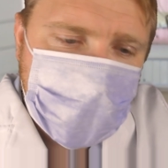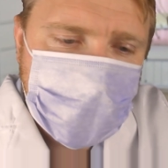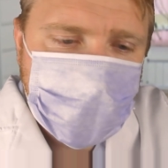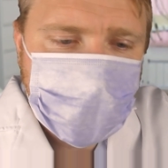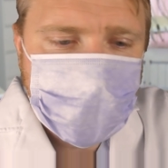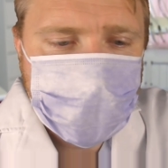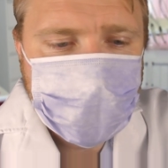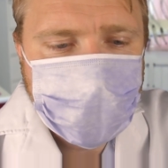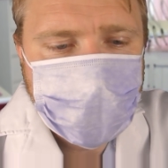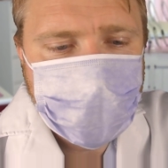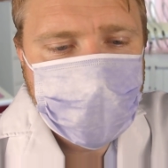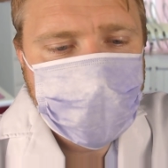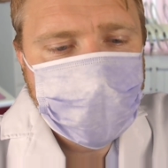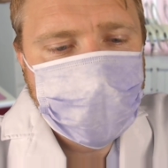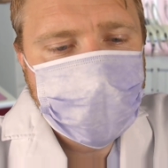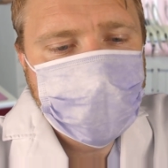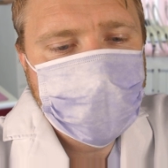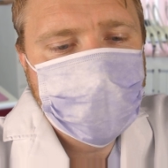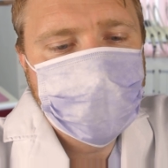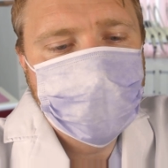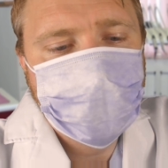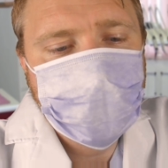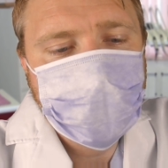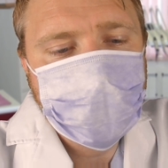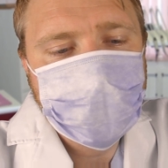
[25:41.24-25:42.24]
Really getting
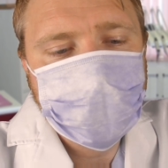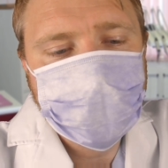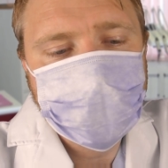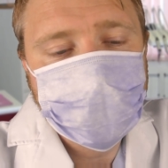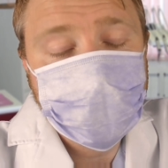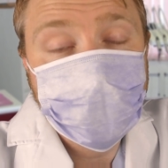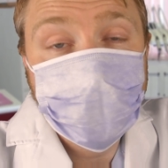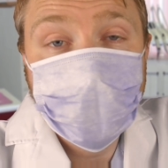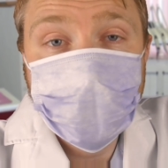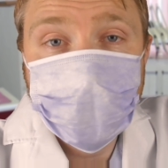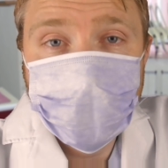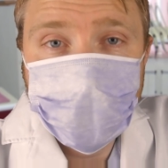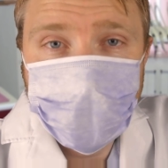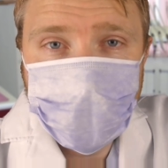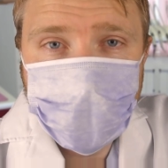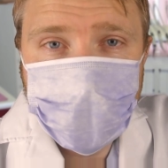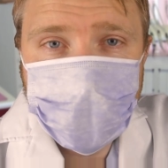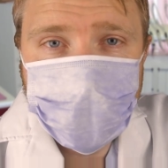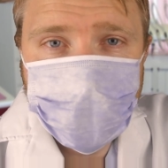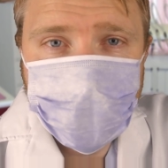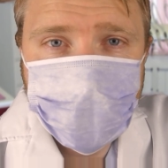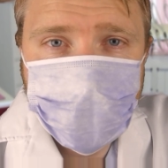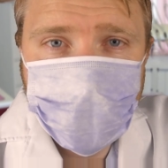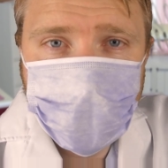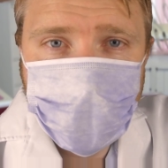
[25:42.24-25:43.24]
in behind
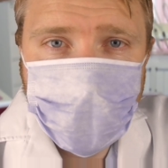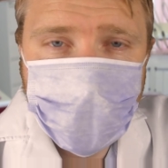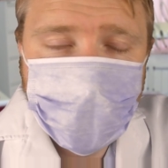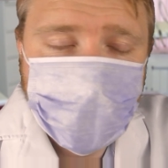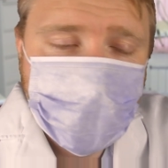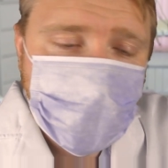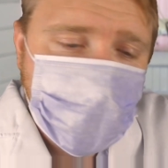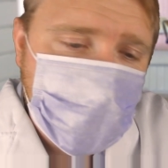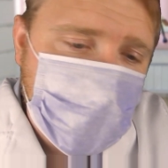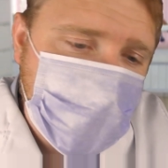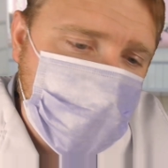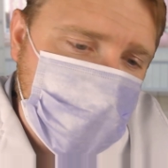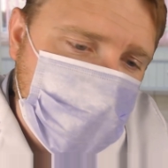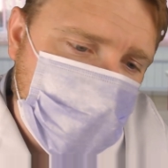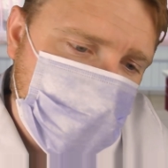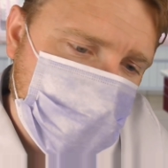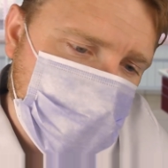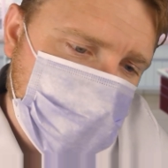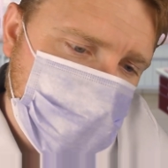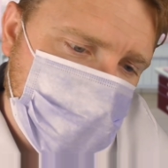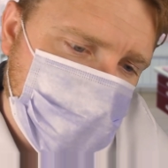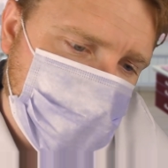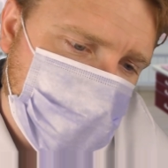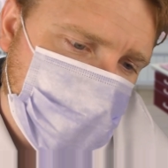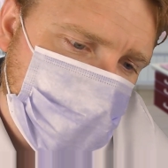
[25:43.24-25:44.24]
each and every
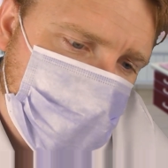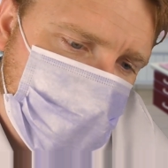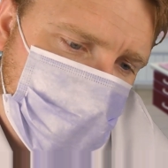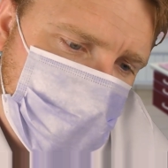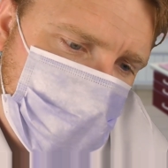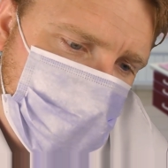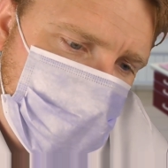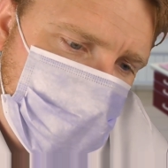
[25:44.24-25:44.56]
tooth.